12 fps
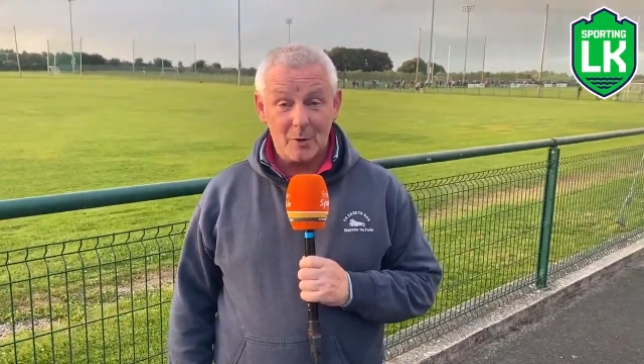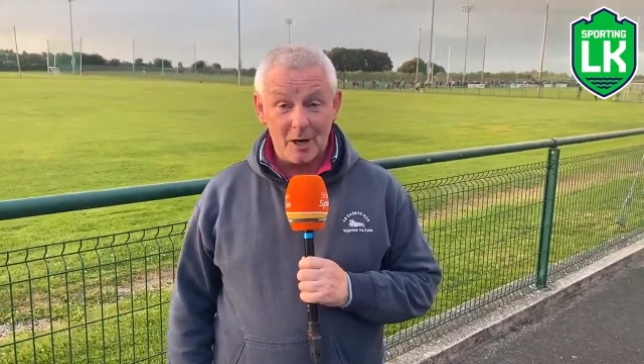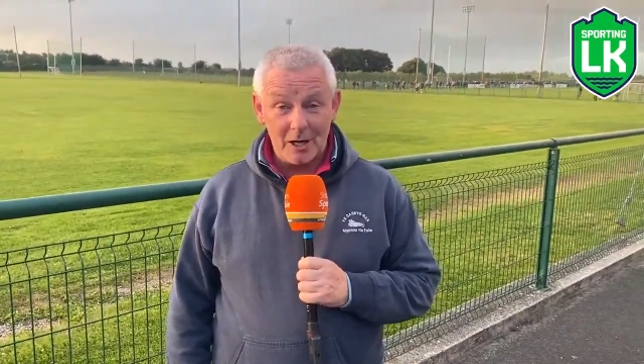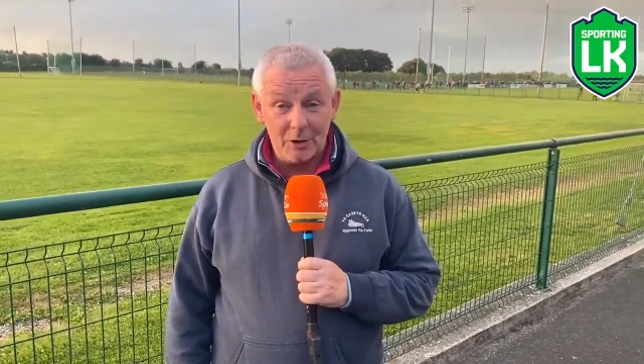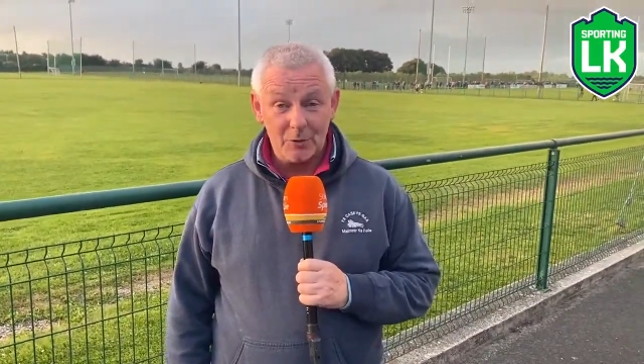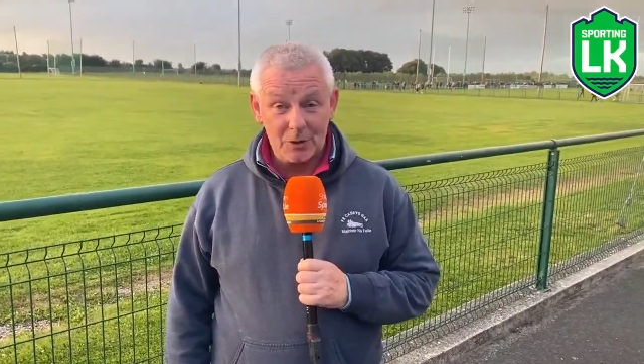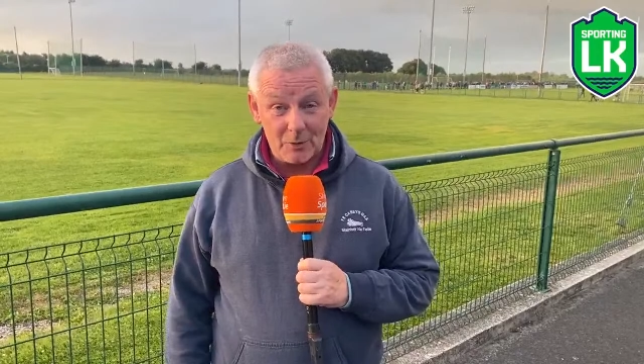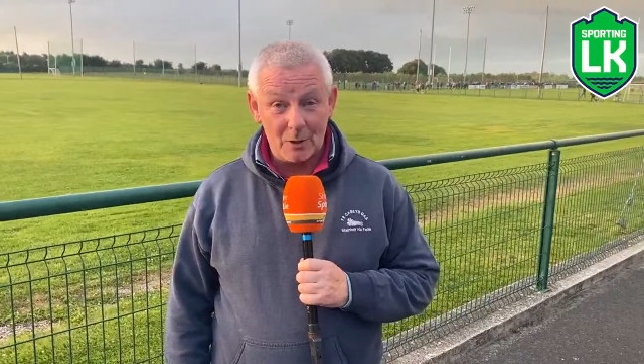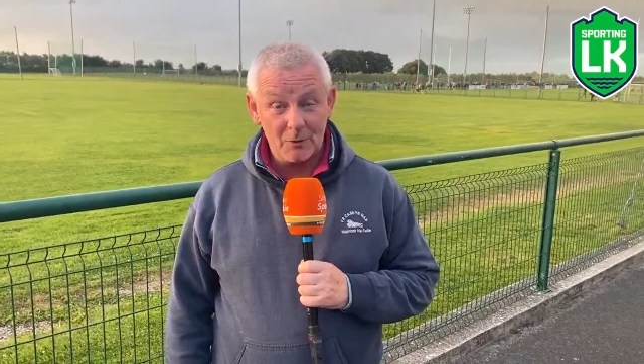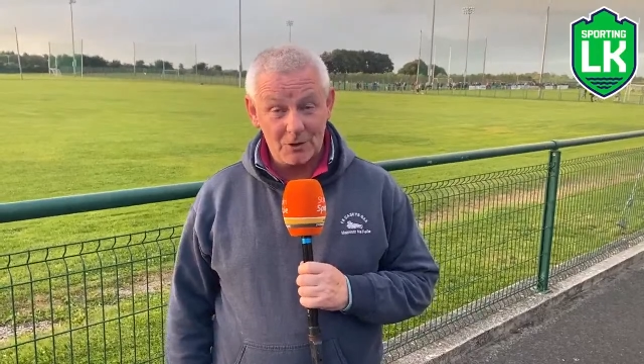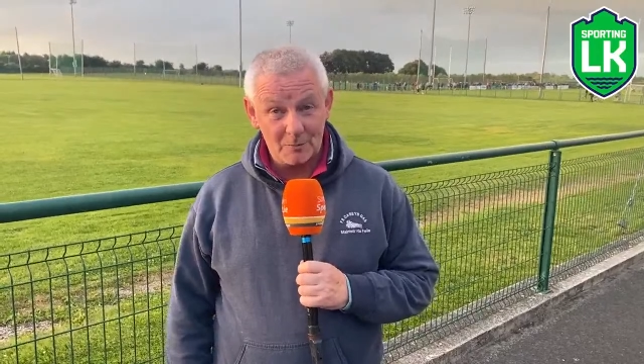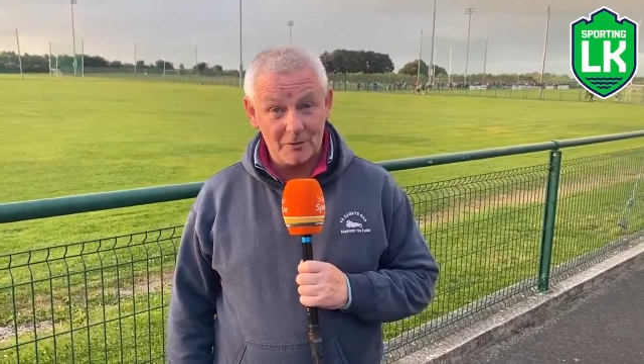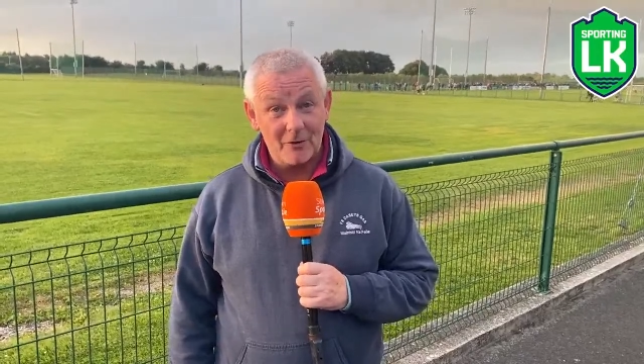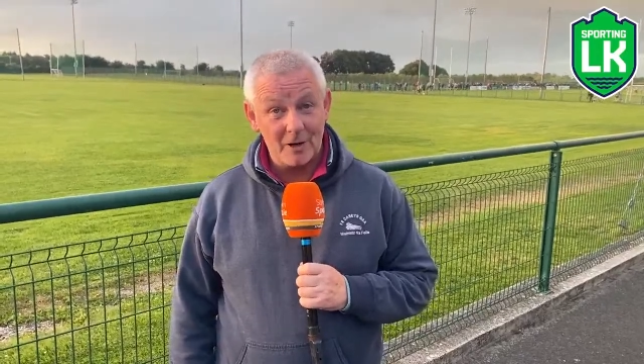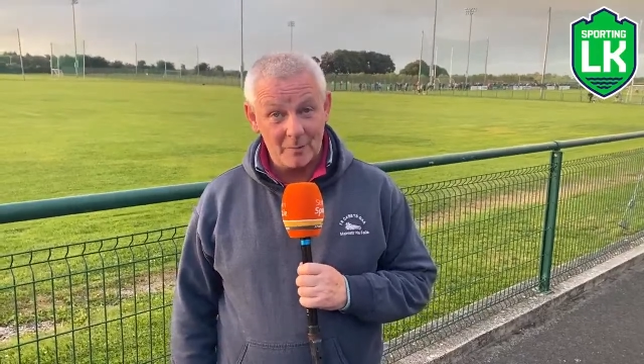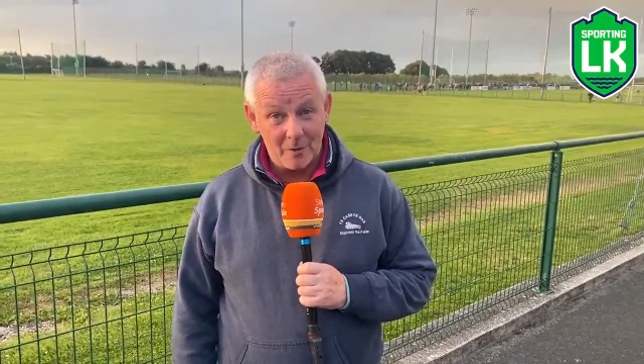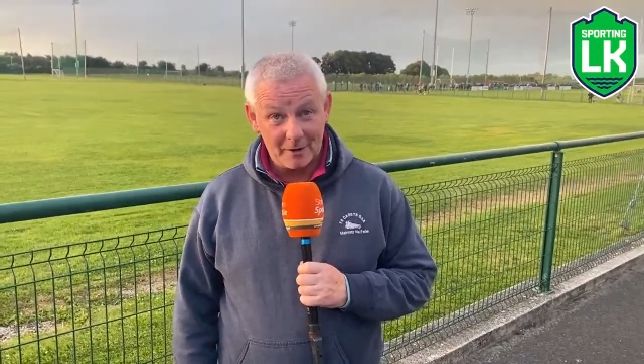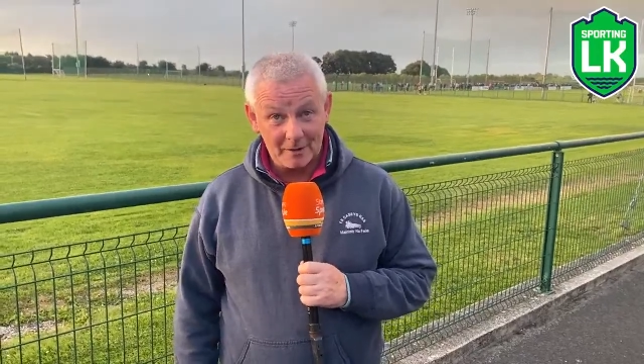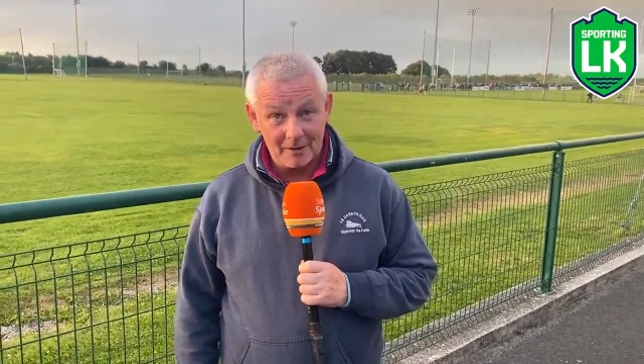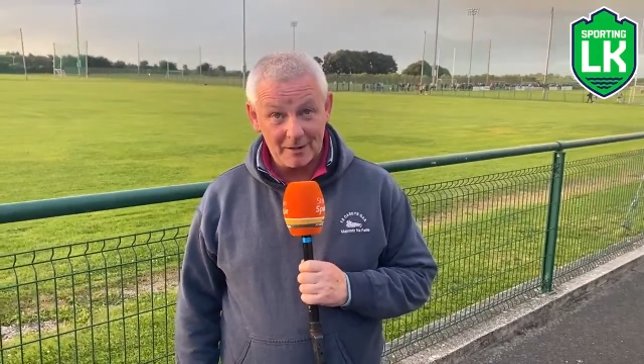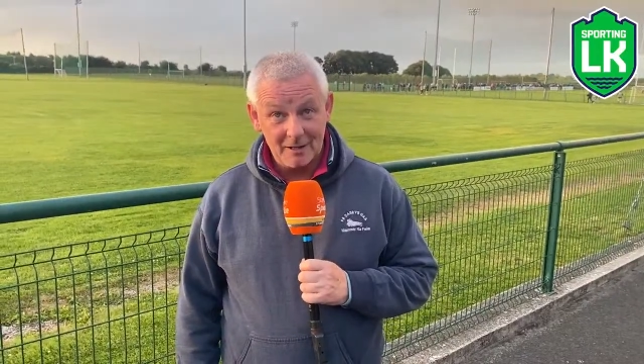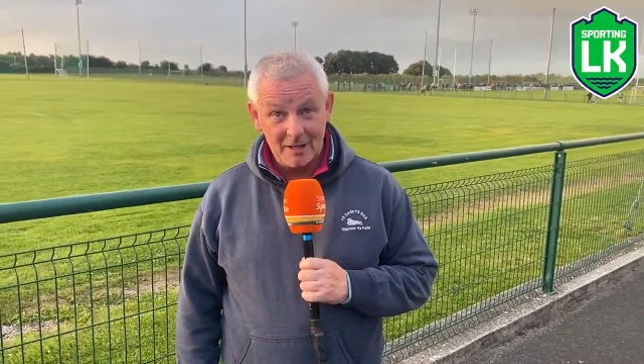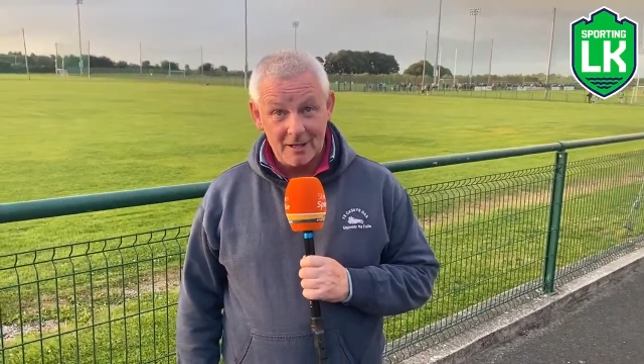bought into it as well, which has been very important.